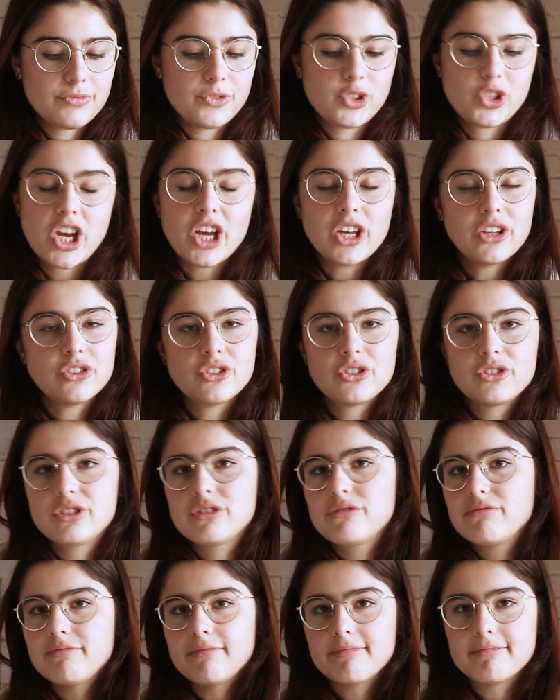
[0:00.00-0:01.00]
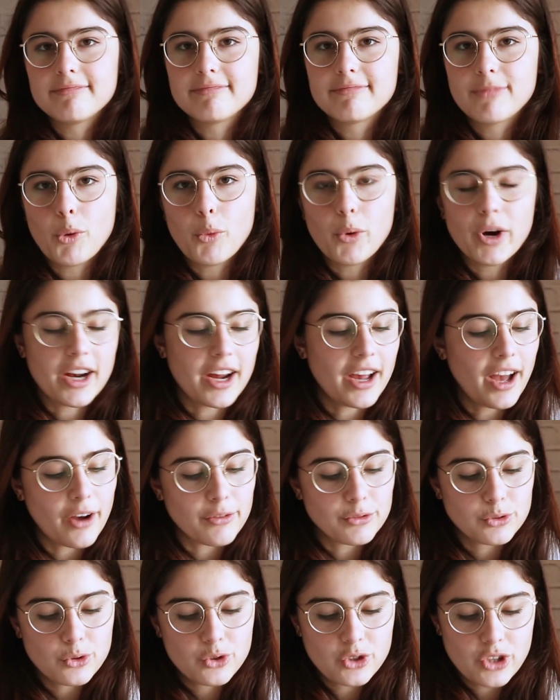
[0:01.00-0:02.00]
change what I
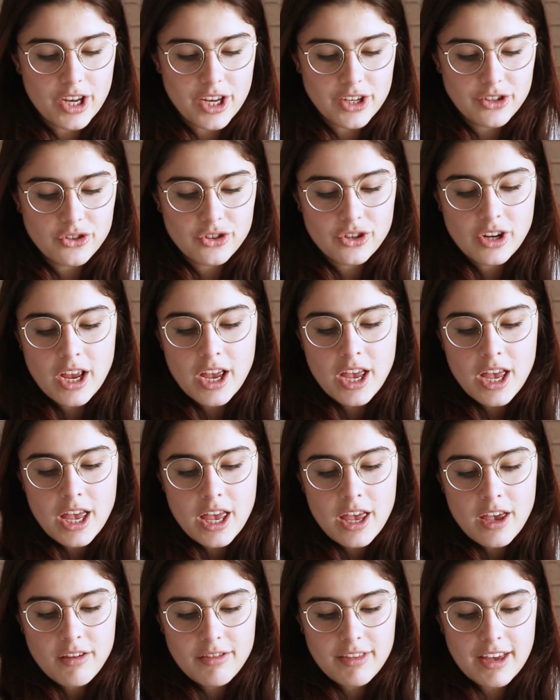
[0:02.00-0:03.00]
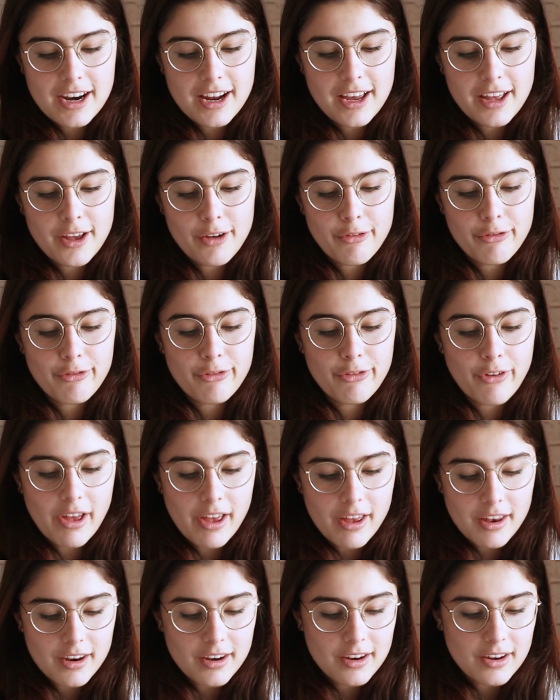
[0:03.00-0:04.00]
have to change. Then I have
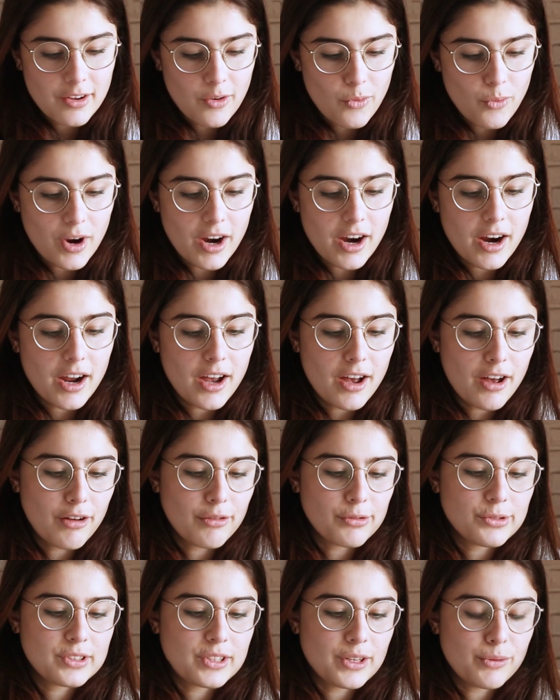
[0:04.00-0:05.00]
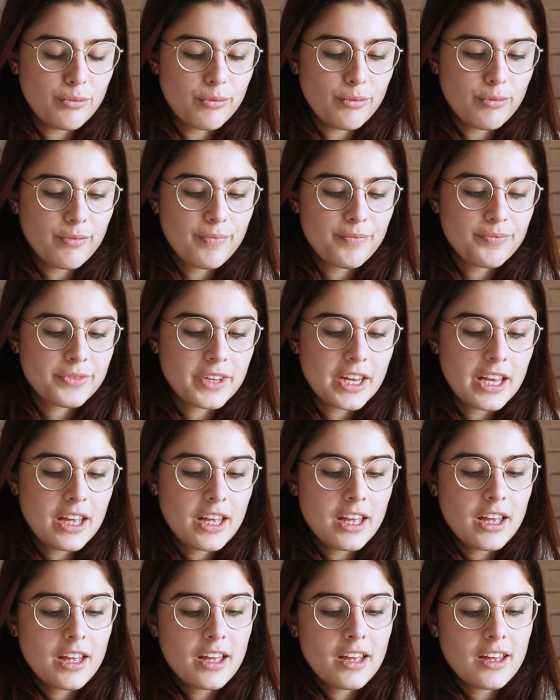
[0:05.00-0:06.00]
Fun, where I have some
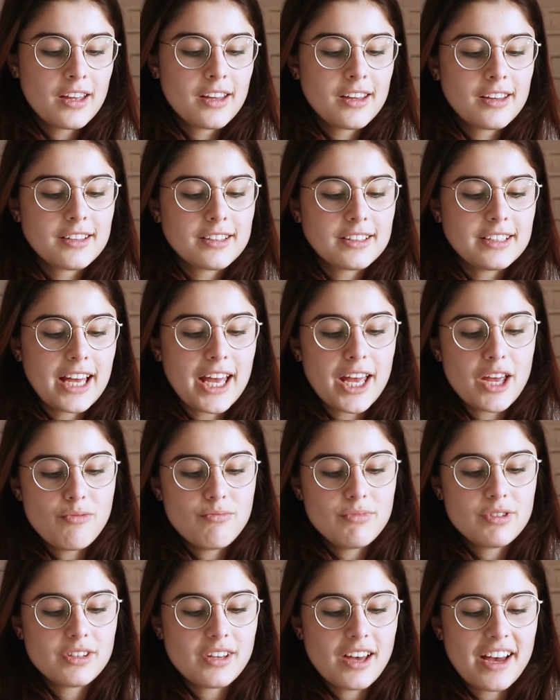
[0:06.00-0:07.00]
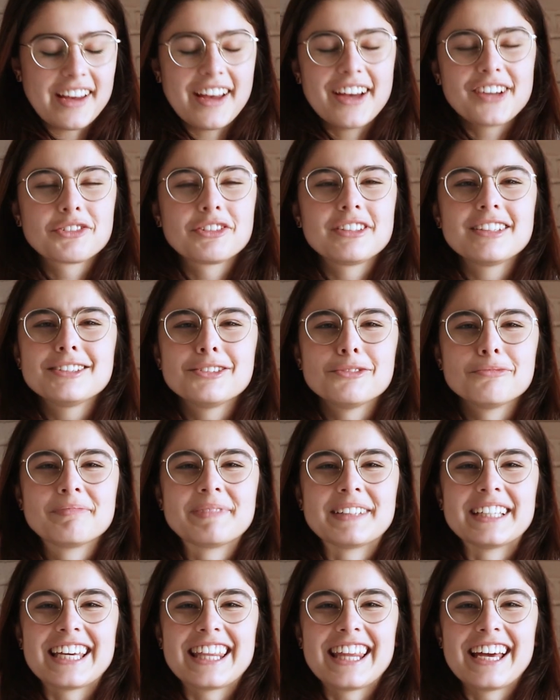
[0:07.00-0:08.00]
games. I actually don't
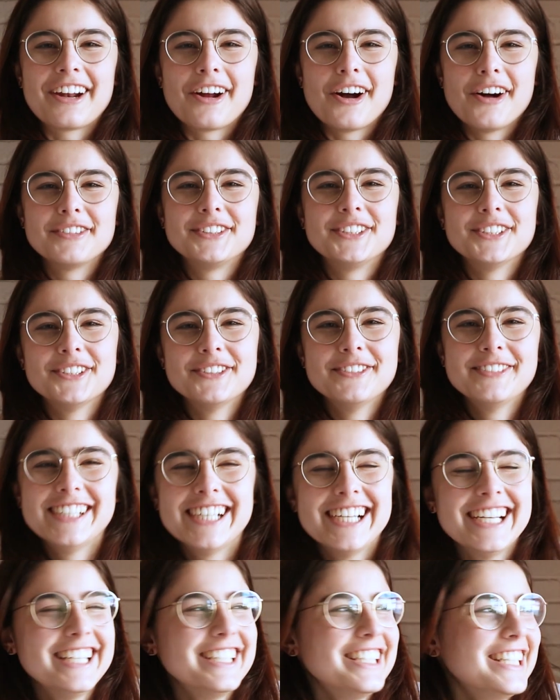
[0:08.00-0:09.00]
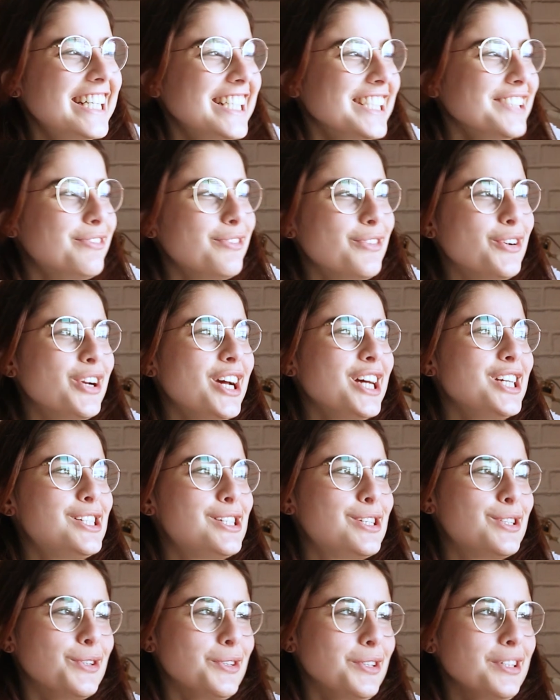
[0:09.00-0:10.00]
play that often on my iPhone. I
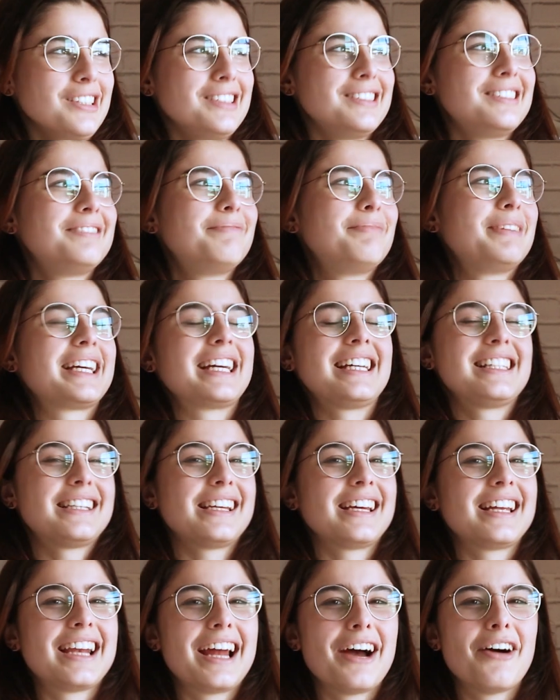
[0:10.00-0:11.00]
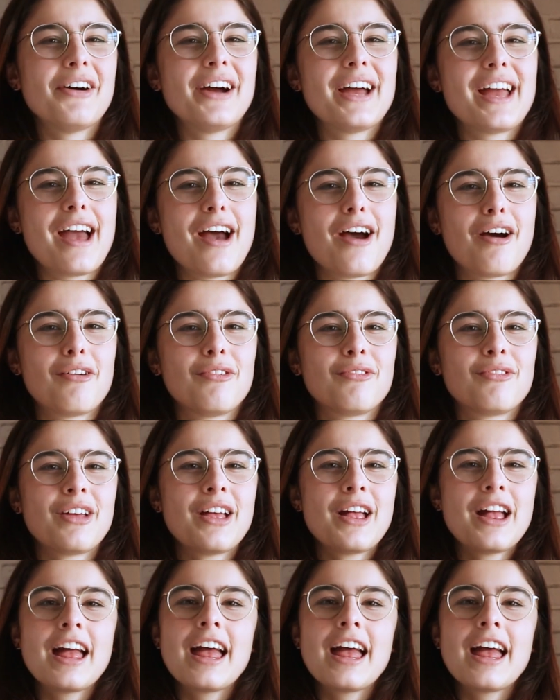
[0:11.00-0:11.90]
should, because now I have